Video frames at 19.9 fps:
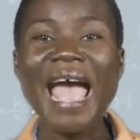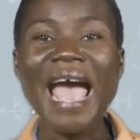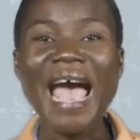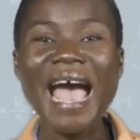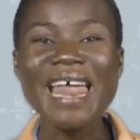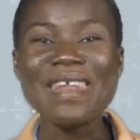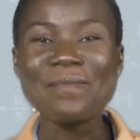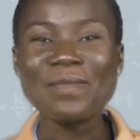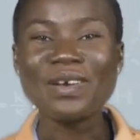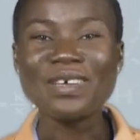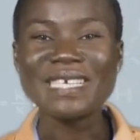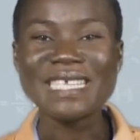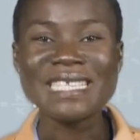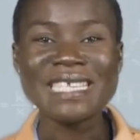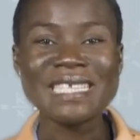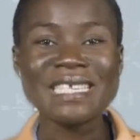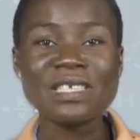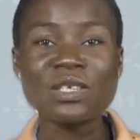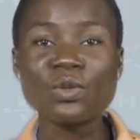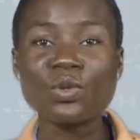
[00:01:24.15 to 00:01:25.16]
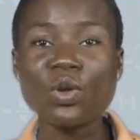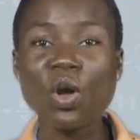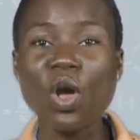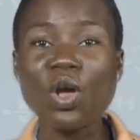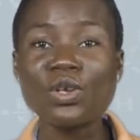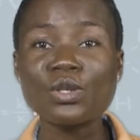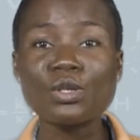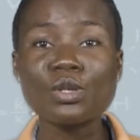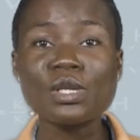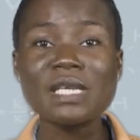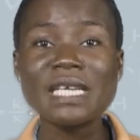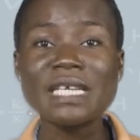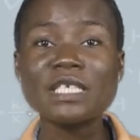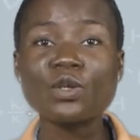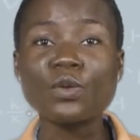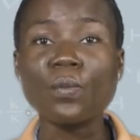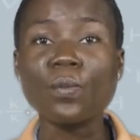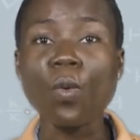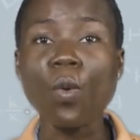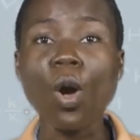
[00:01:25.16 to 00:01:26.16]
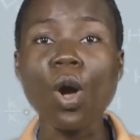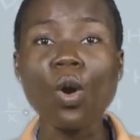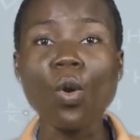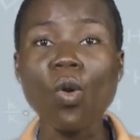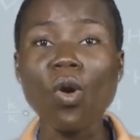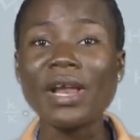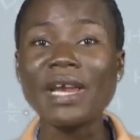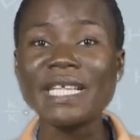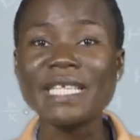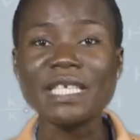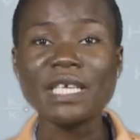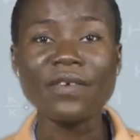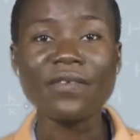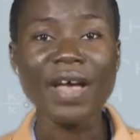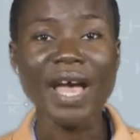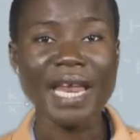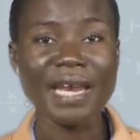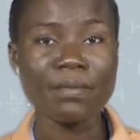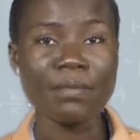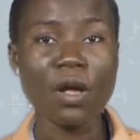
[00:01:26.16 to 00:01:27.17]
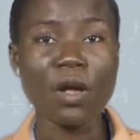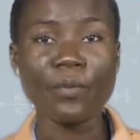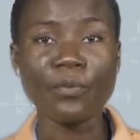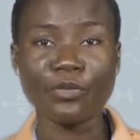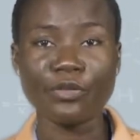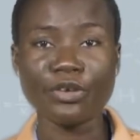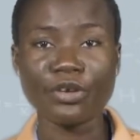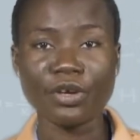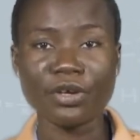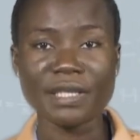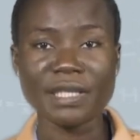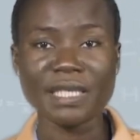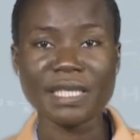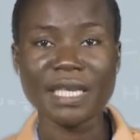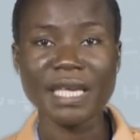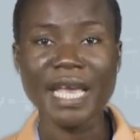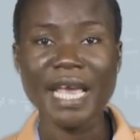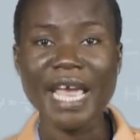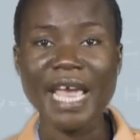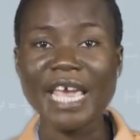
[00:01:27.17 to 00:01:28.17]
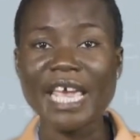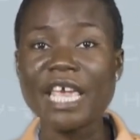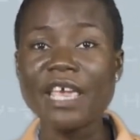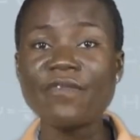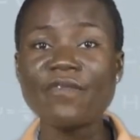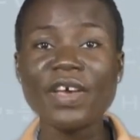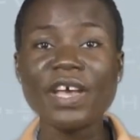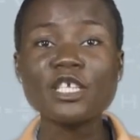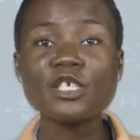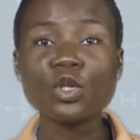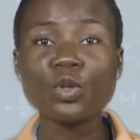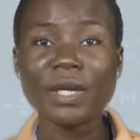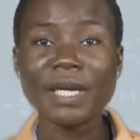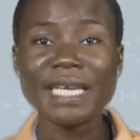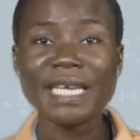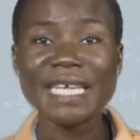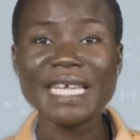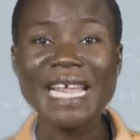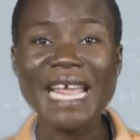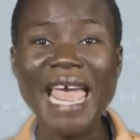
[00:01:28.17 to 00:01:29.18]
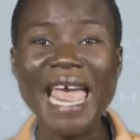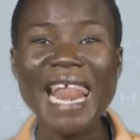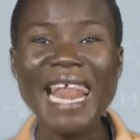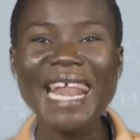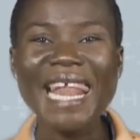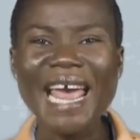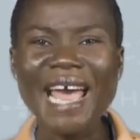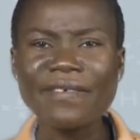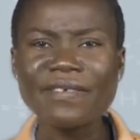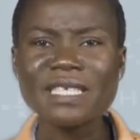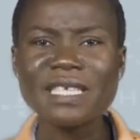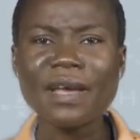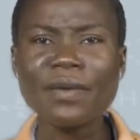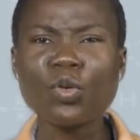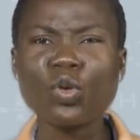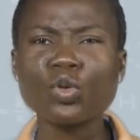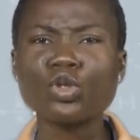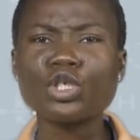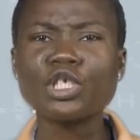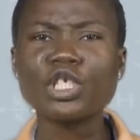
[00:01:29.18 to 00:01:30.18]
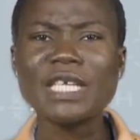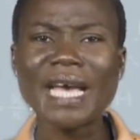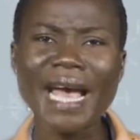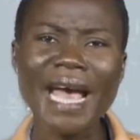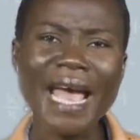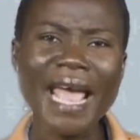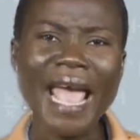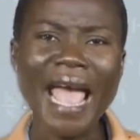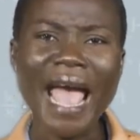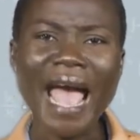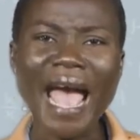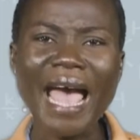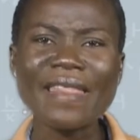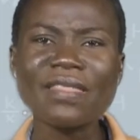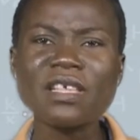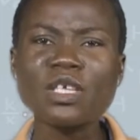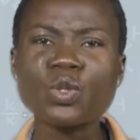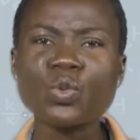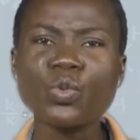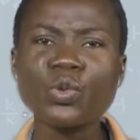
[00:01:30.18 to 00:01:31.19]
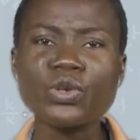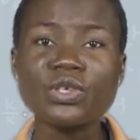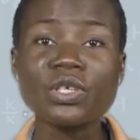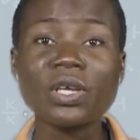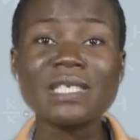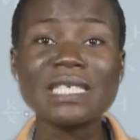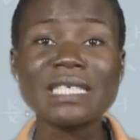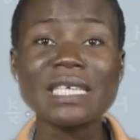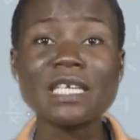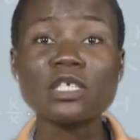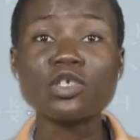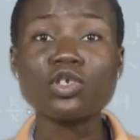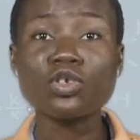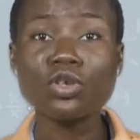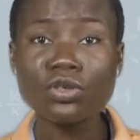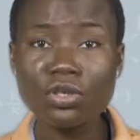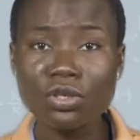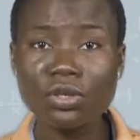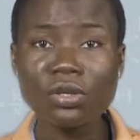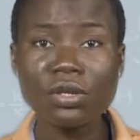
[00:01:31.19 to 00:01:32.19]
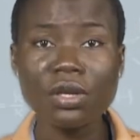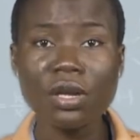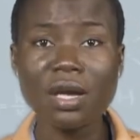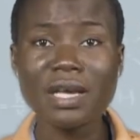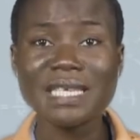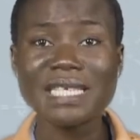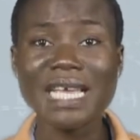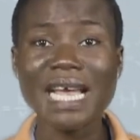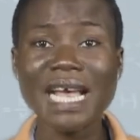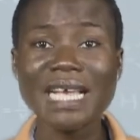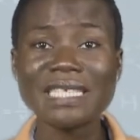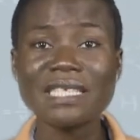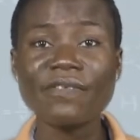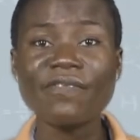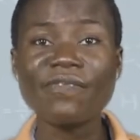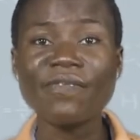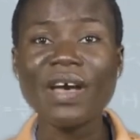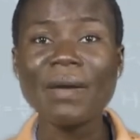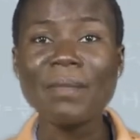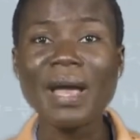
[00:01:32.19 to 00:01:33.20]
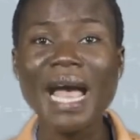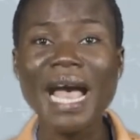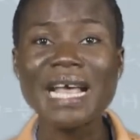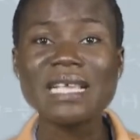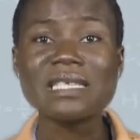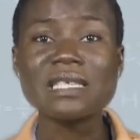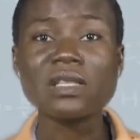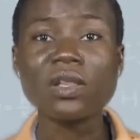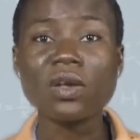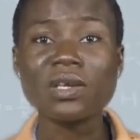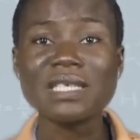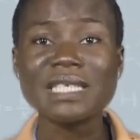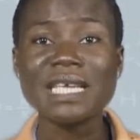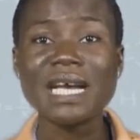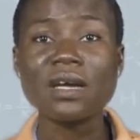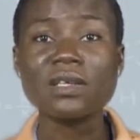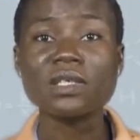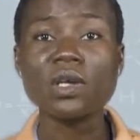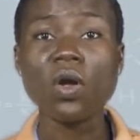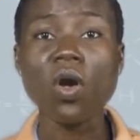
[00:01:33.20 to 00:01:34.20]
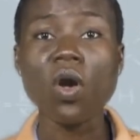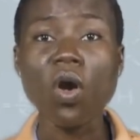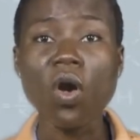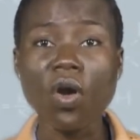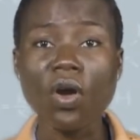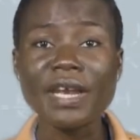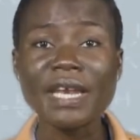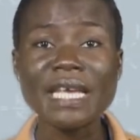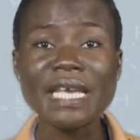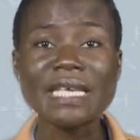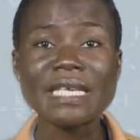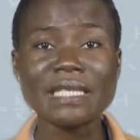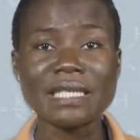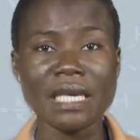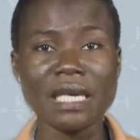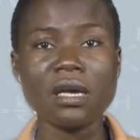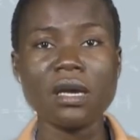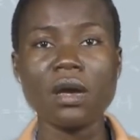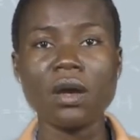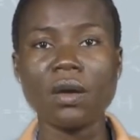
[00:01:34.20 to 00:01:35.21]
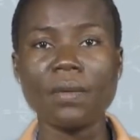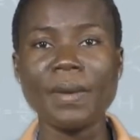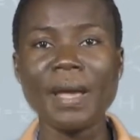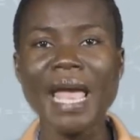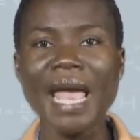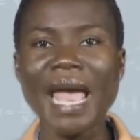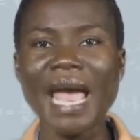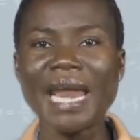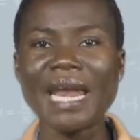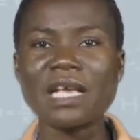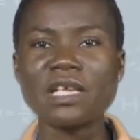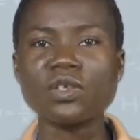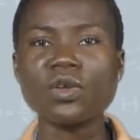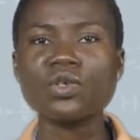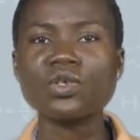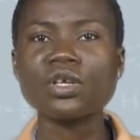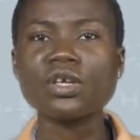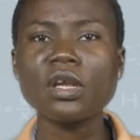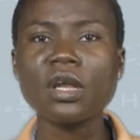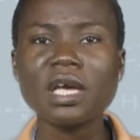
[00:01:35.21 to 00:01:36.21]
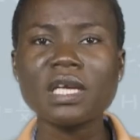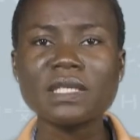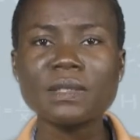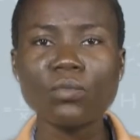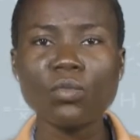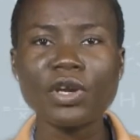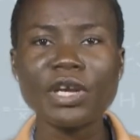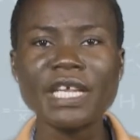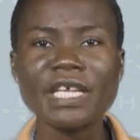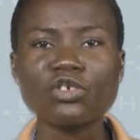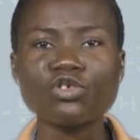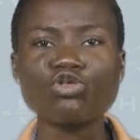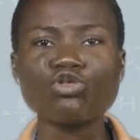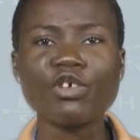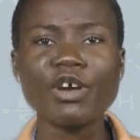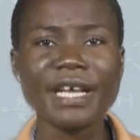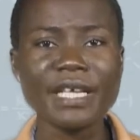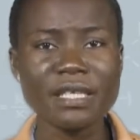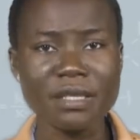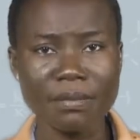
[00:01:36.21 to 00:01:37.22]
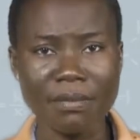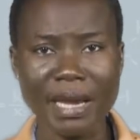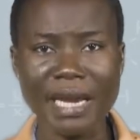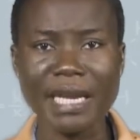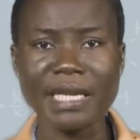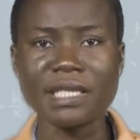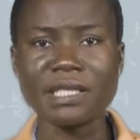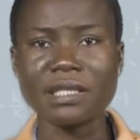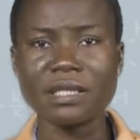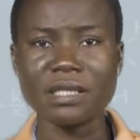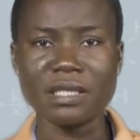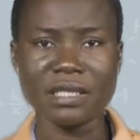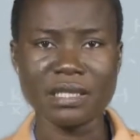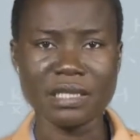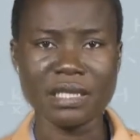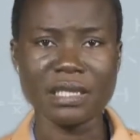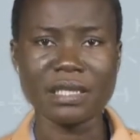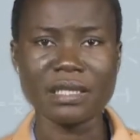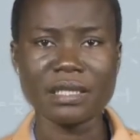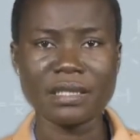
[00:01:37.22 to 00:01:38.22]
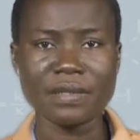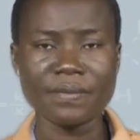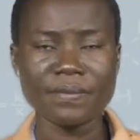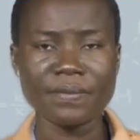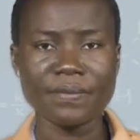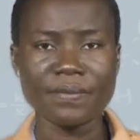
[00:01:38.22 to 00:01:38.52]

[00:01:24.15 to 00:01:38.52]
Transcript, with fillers: Animal diseases could also lead to poor quality of animal products. Eventually, livestock could die, and this will result in a total loss as the farmer has lost out on his income and has also lost money in trying to manage the disease.